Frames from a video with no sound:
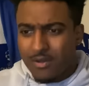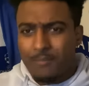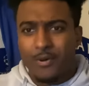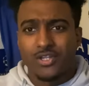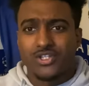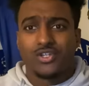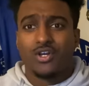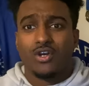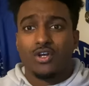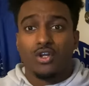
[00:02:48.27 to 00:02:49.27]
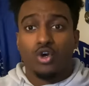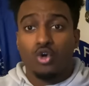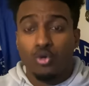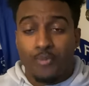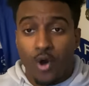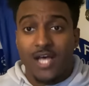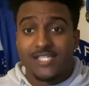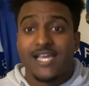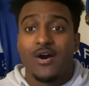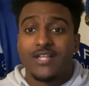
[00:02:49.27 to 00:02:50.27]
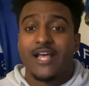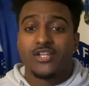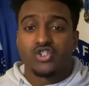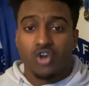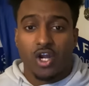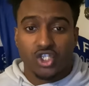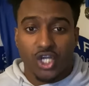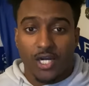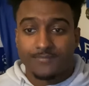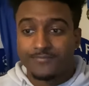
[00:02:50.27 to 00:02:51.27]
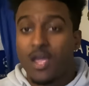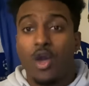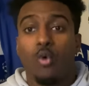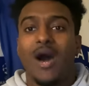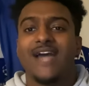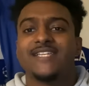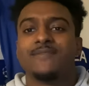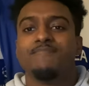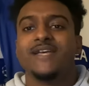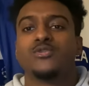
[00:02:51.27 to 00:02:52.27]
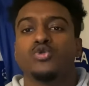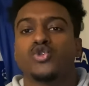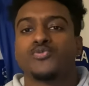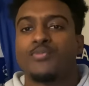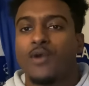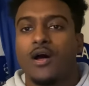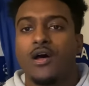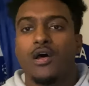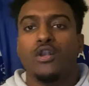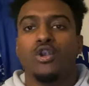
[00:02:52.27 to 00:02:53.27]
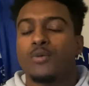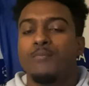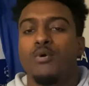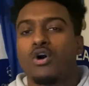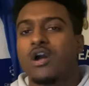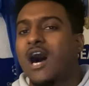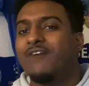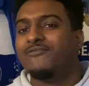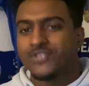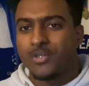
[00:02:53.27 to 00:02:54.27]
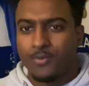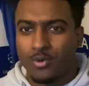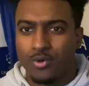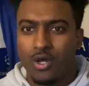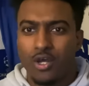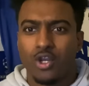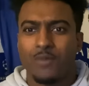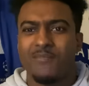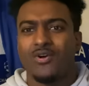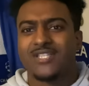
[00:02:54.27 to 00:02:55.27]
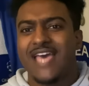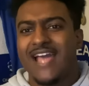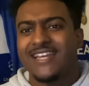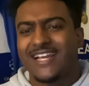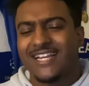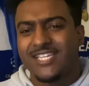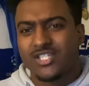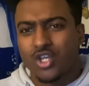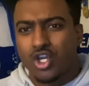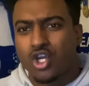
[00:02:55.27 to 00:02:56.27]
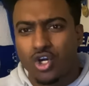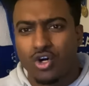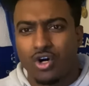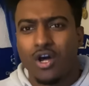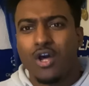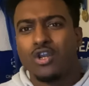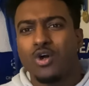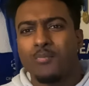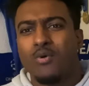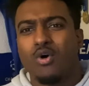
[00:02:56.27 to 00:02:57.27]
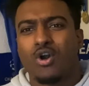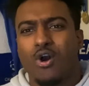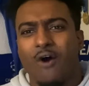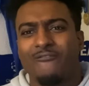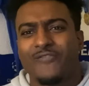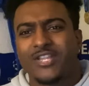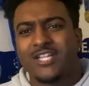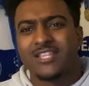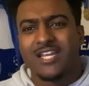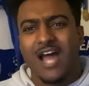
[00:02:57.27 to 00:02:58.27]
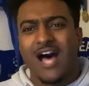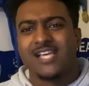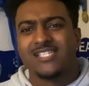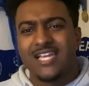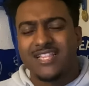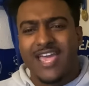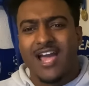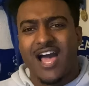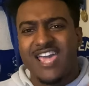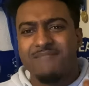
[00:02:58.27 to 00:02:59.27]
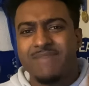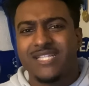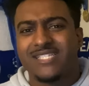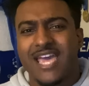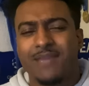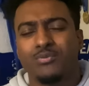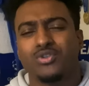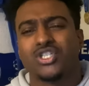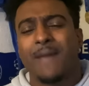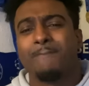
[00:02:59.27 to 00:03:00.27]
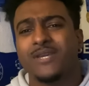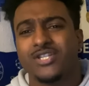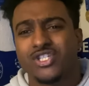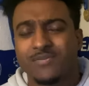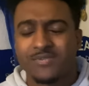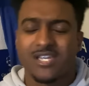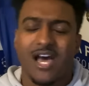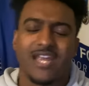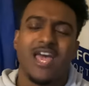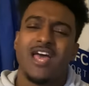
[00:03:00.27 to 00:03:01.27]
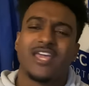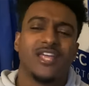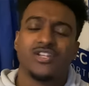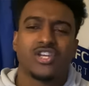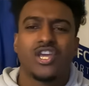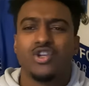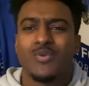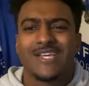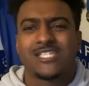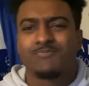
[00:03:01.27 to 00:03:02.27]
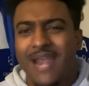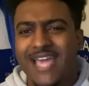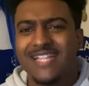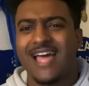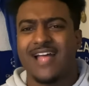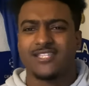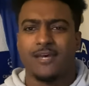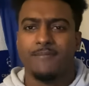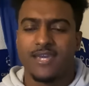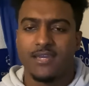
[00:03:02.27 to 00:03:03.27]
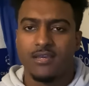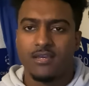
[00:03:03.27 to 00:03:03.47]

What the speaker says: But who put us out in that structure? Why did Middlesbrough look more comfortable, look more technically secure, look more confident than us, and they are a mid-table championship side? Can you explain that to me?